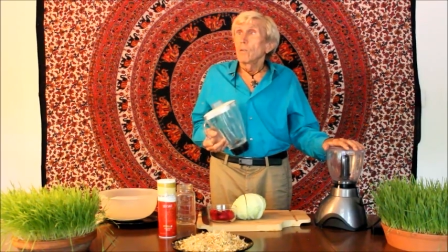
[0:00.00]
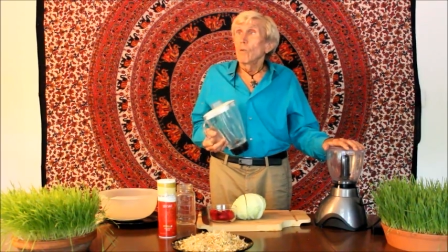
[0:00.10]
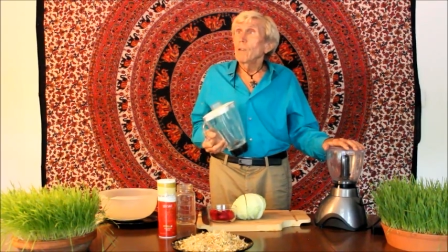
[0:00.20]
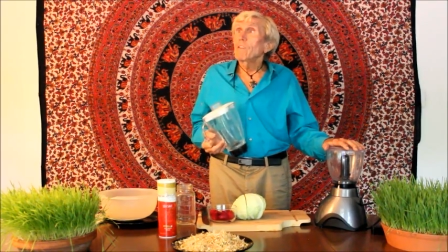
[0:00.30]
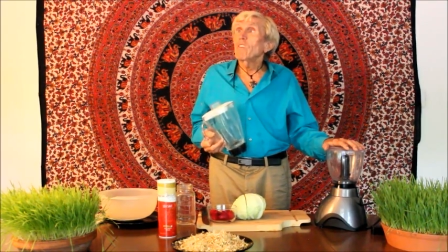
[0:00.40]

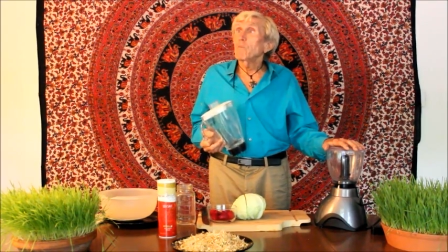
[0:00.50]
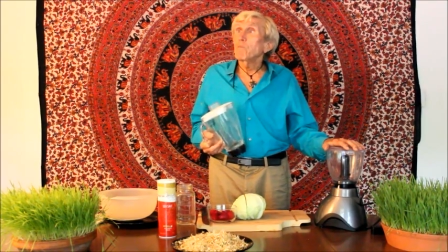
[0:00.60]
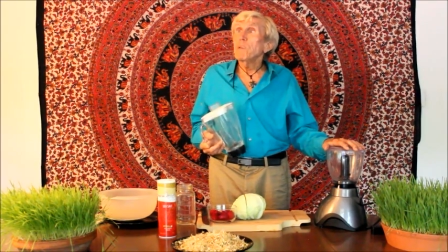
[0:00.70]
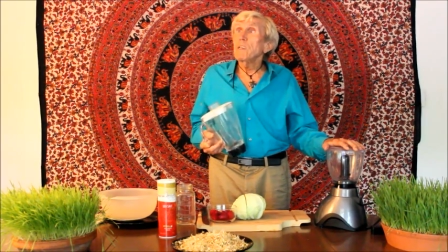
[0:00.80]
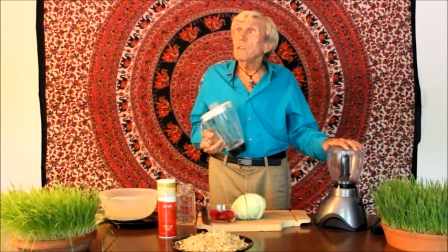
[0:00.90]
When
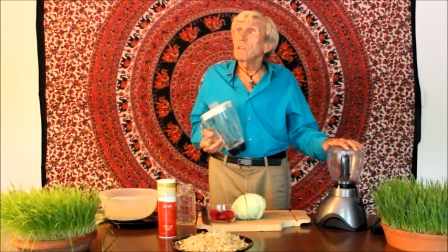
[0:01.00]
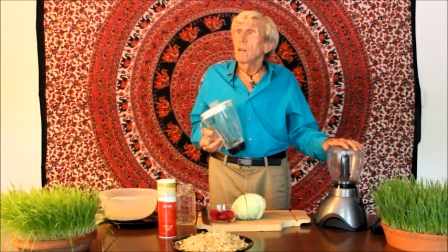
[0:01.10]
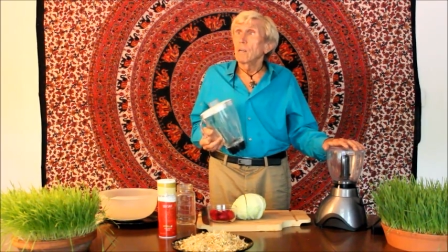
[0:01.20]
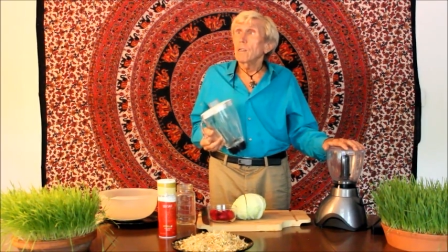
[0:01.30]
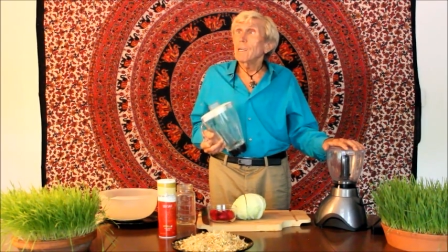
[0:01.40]
speed
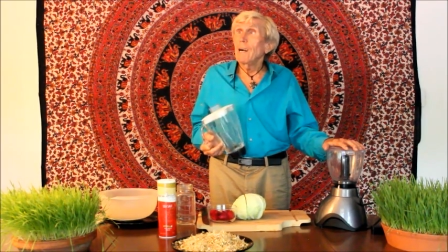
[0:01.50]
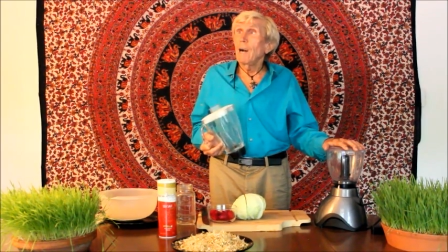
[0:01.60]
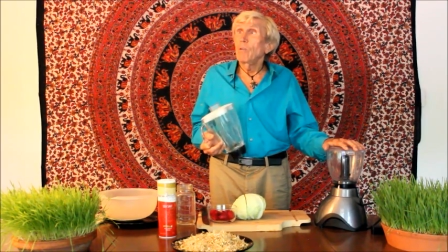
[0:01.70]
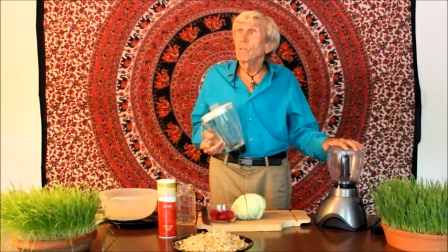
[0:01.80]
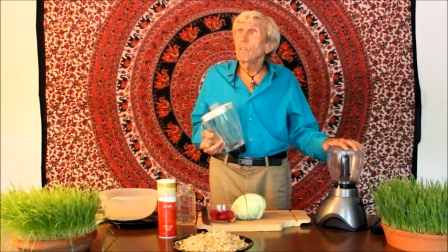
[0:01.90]

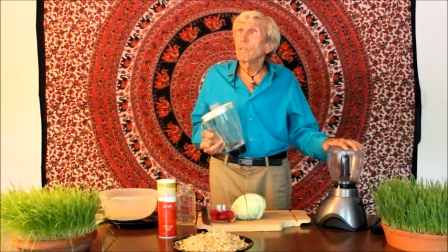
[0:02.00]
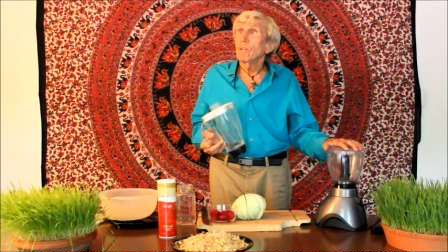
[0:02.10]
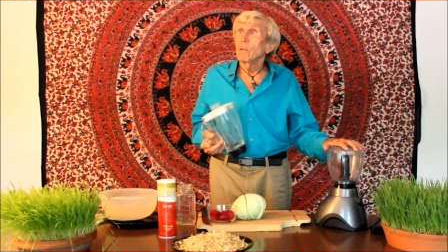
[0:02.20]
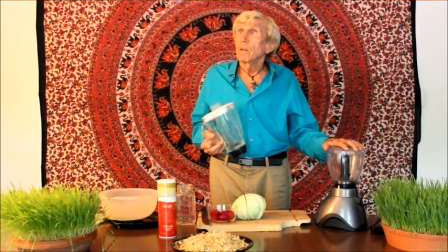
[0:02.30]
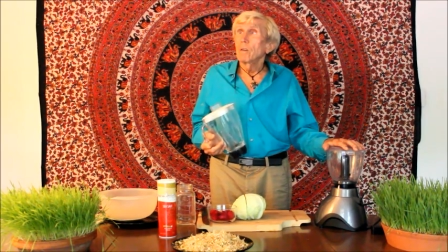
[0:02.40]
counts,
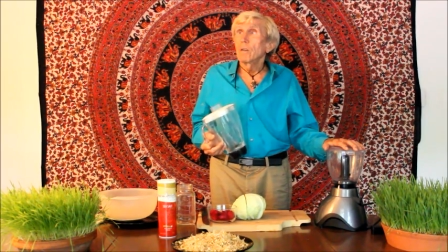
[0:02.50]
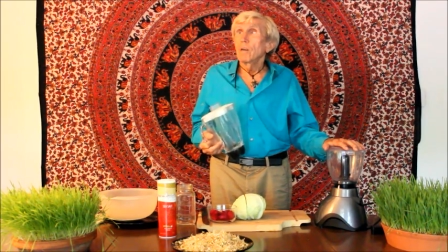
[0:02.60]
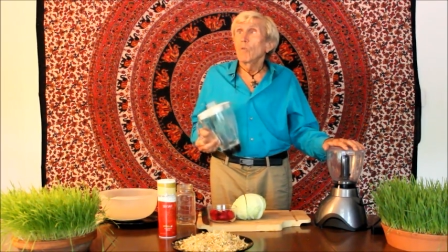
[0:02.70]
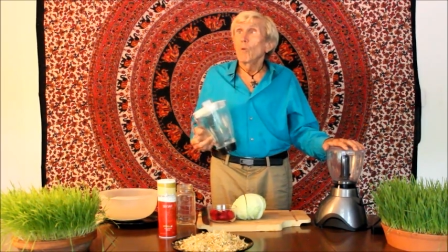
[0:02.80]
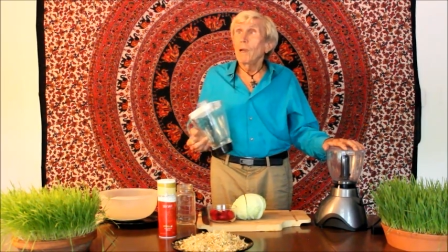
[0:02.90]

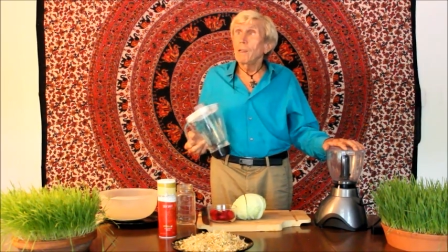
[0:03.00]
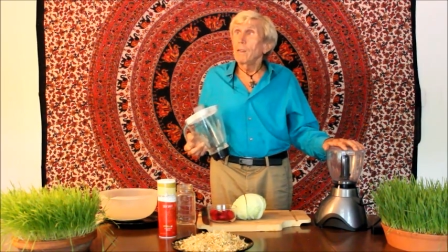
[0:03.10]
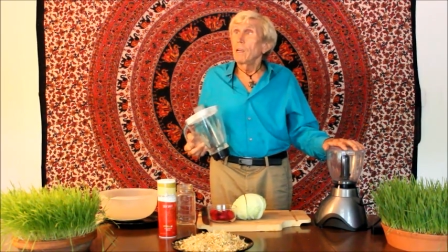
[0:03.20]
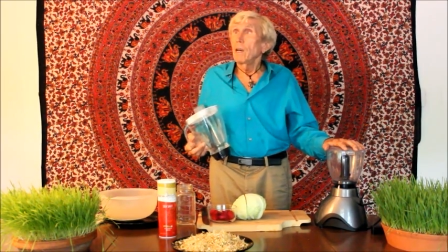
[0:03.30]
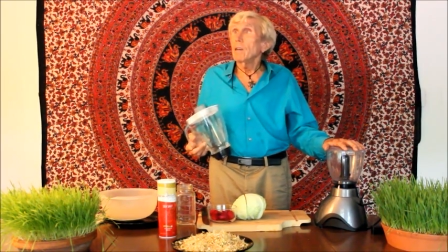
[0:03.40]

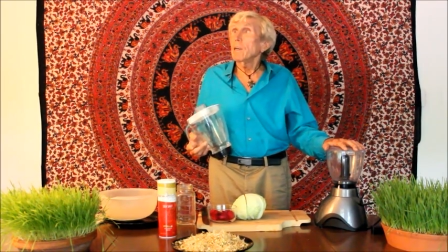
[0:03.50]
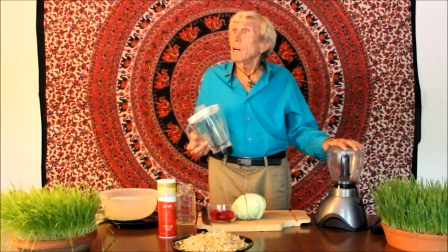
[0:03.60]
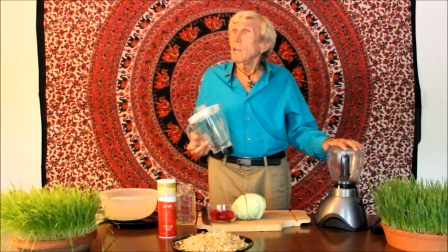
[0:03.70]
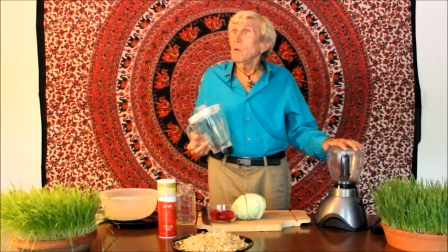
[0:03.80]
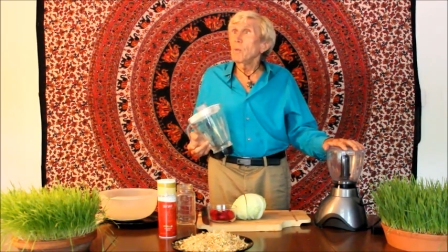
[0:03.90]
when
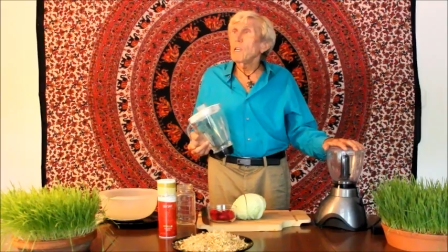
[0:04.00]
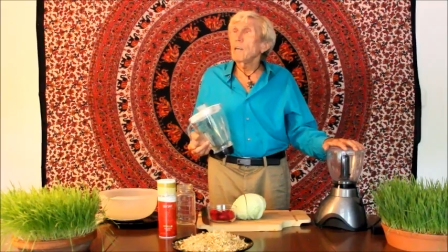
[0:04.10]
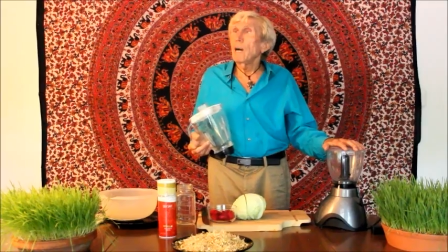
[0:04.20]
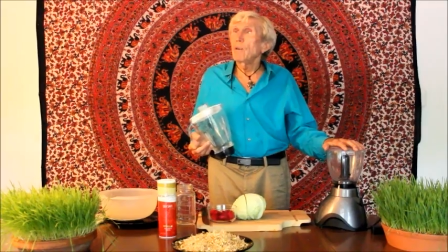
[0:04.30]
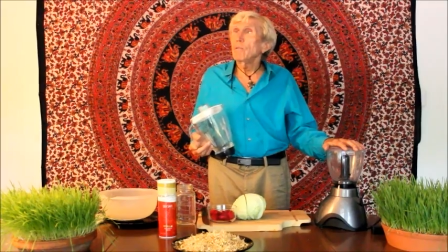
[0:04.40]
economy
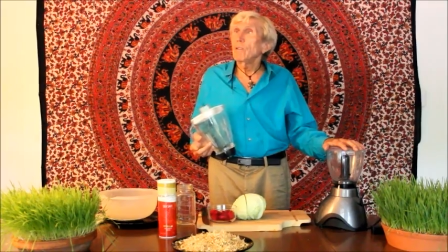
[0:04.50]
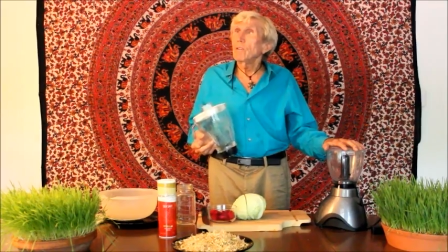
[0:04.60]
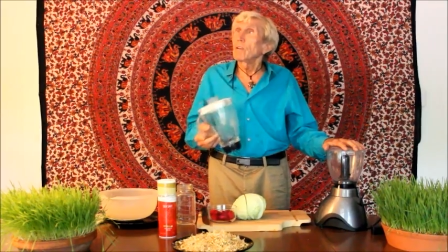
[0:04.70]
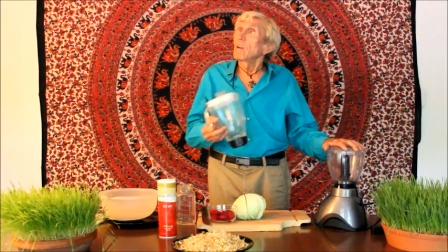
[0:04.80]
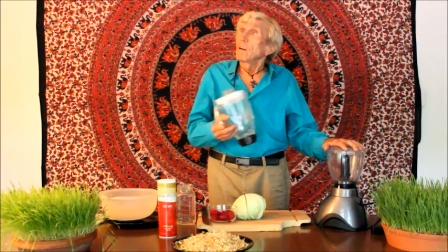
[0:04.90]

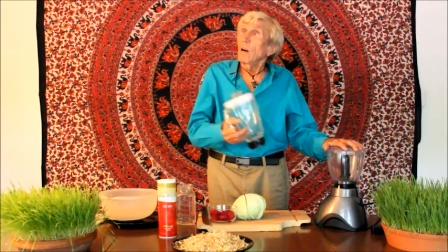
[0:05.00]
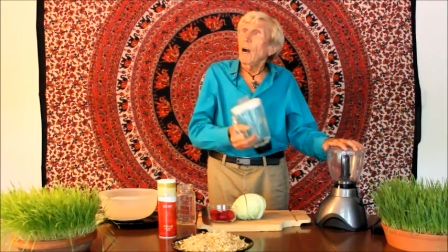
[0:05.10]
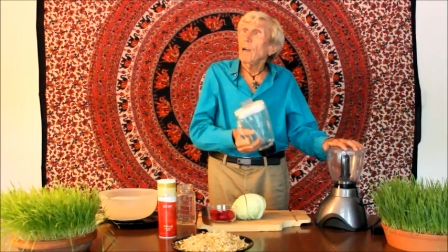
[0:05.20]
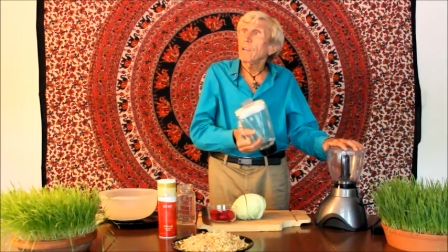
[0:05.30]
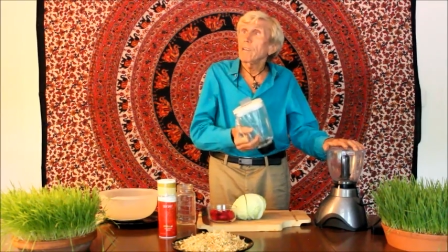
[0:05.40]
counts,
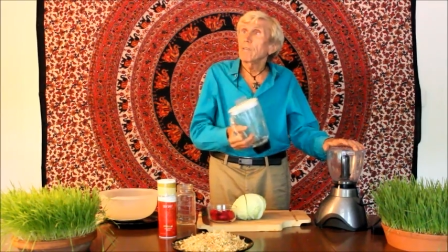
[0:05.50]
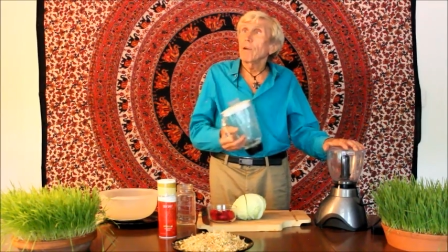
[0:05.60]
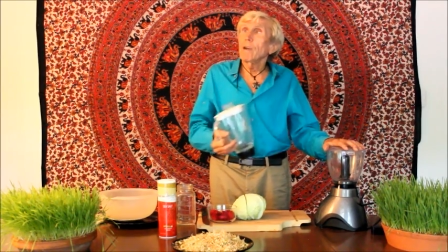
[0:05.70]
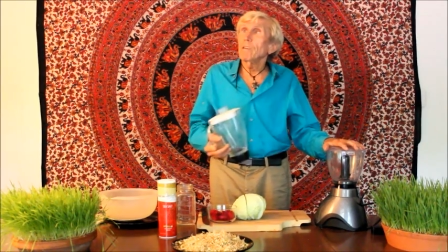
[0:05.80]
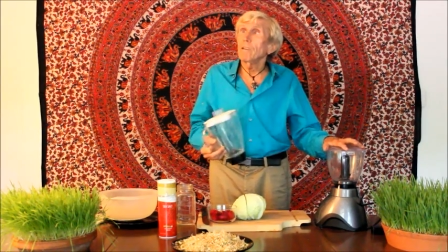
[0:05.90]

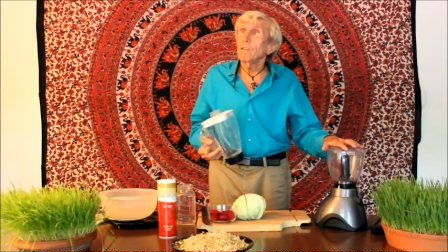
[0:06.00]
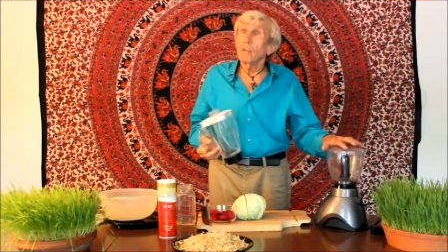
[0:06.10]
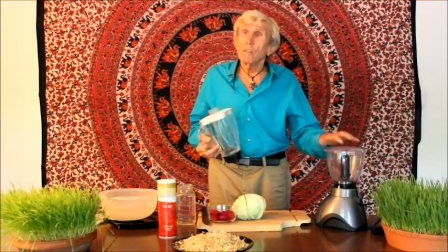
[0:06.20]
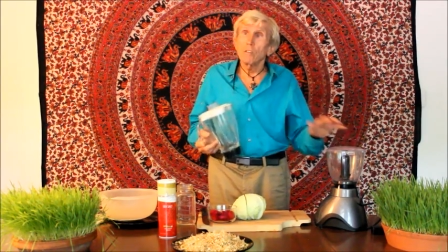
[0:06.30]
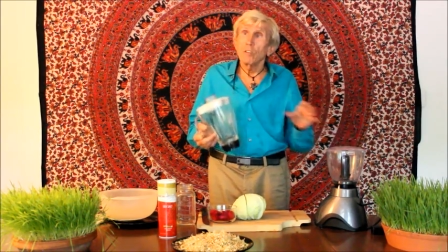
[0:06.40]
osterizer
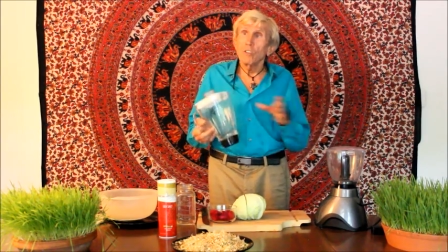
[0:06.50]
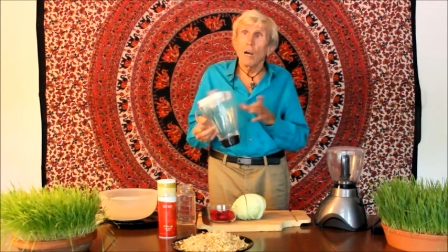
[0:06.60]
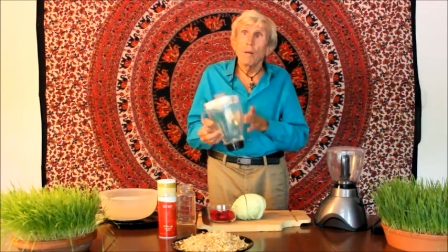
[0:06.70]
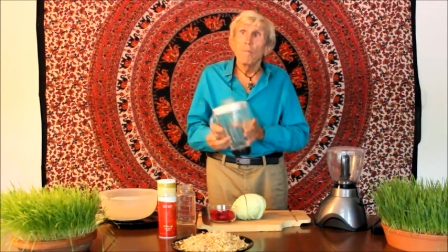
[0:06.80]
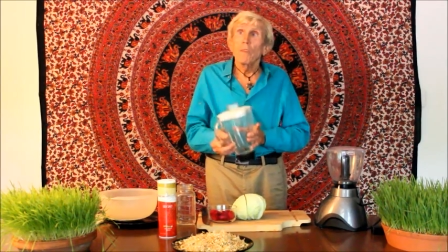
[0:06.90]
does the
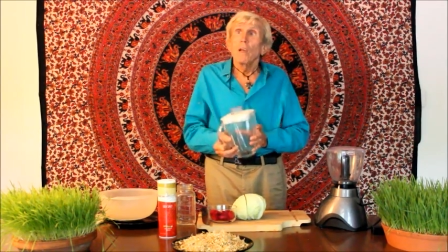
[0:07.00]
job.